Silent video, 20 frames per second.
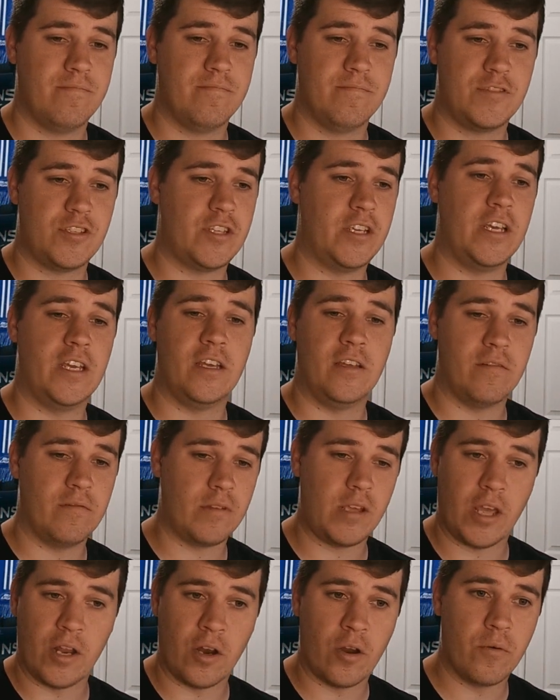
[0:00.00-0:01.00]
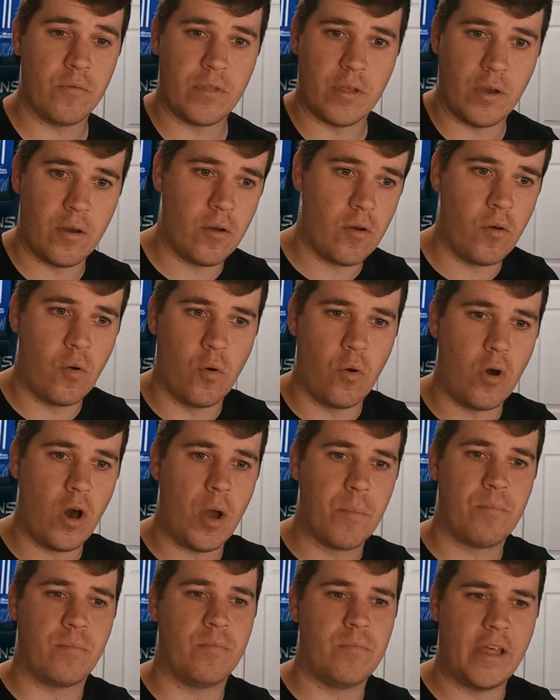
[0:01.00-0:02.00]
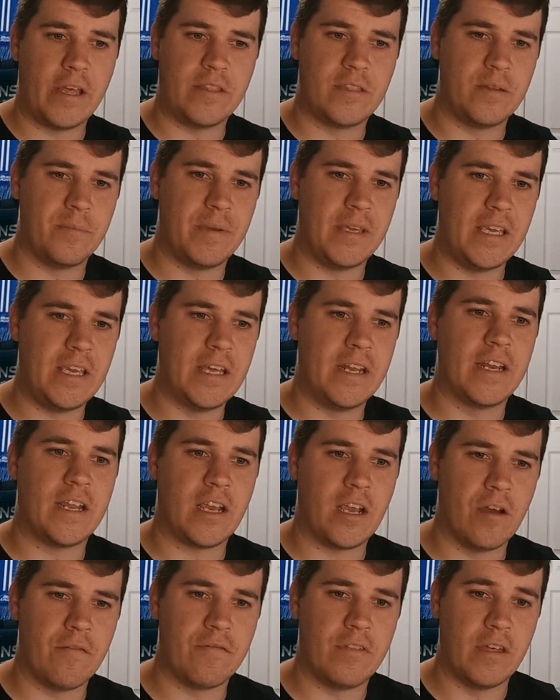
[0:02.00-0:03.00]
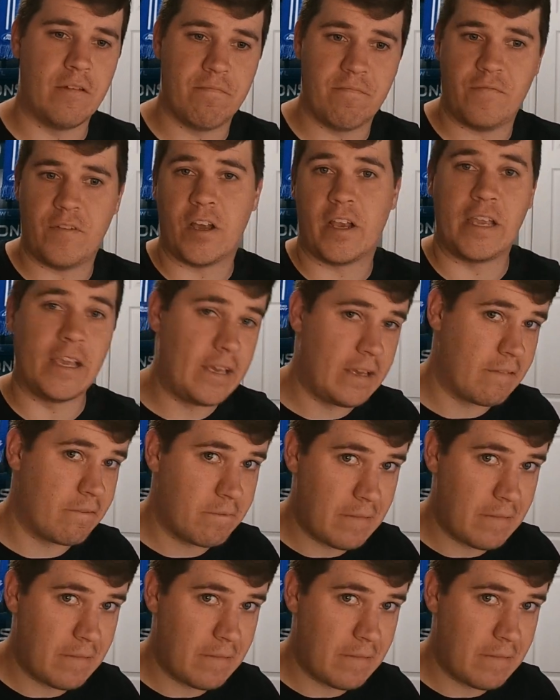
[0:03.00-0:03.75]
seeing, the whole the beginning of the fucking